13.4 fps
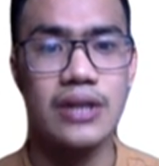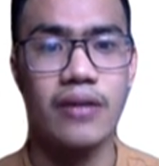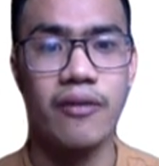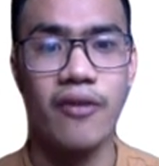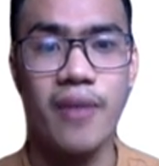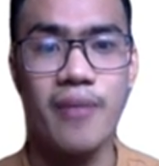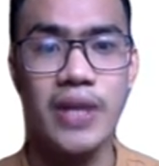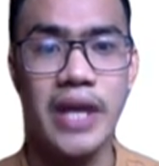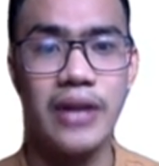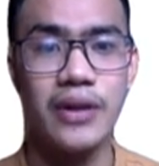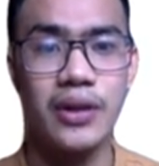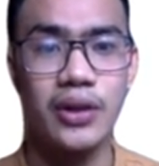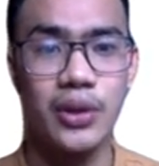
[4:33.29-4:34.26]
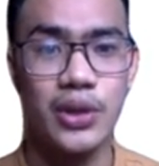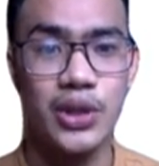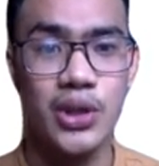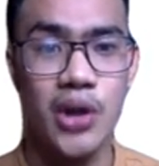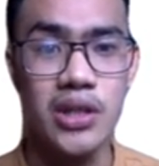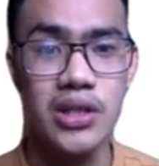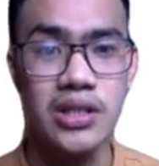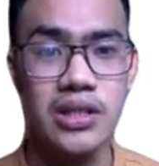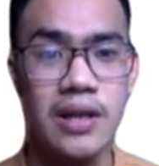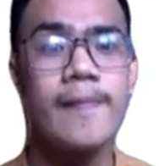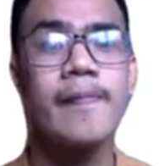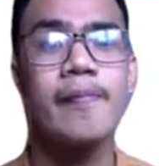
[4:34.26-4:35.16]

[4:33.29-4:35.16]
to formulate conclusions